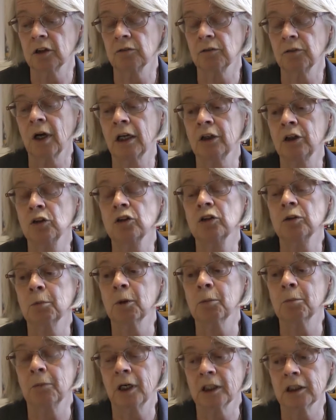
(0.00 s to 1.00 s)
asset
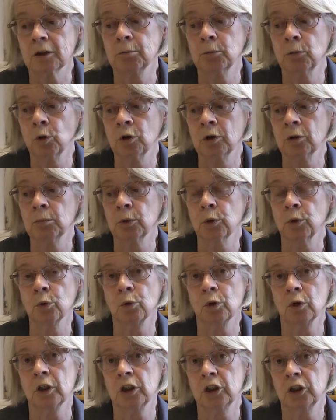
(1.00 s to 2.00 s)
values, but much more
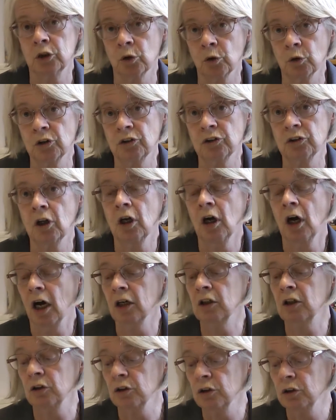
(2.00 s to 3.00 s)
importantly, choice
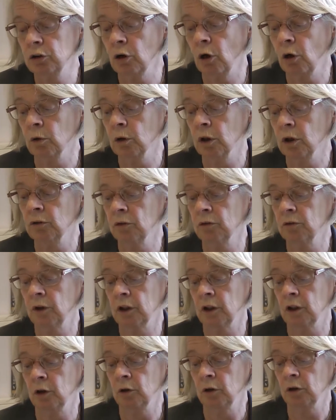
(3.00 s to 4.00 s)
and control
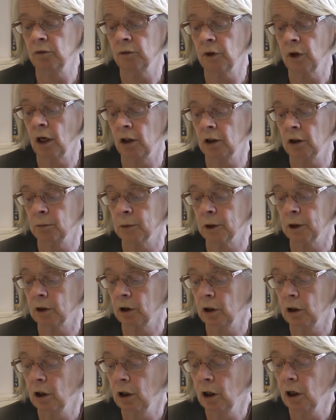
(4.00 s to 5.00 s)
over their own
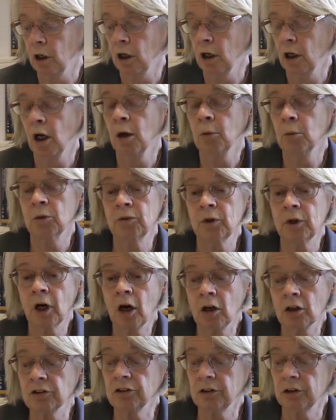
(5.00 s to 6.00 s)
environment.
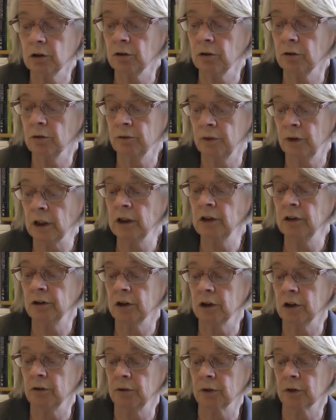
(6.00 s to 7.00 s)
But there are still
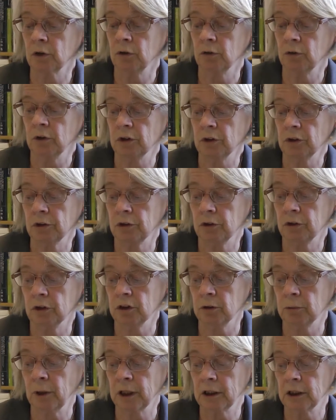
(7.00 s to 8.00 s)
very significant
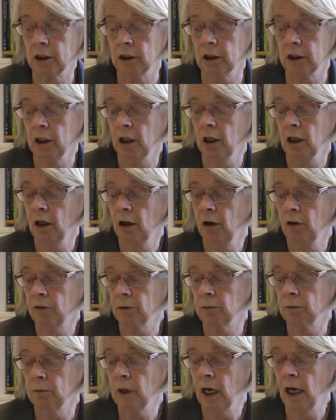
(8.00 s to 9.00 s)
risks, especially
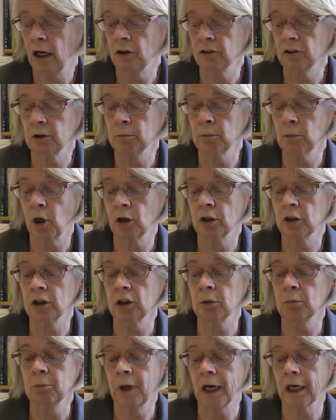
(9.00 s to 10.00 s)
from housing
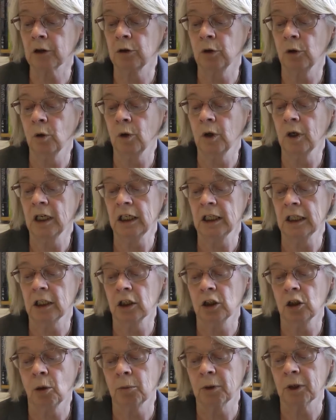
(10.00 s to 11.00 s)
market and
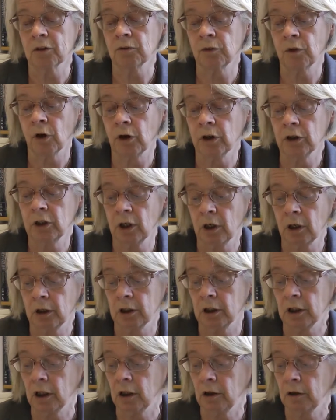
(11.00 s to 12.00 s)
macroeconomic
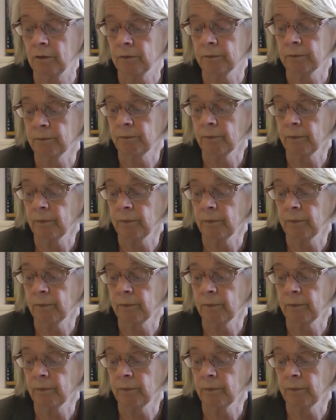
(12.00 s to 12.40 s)
volatility.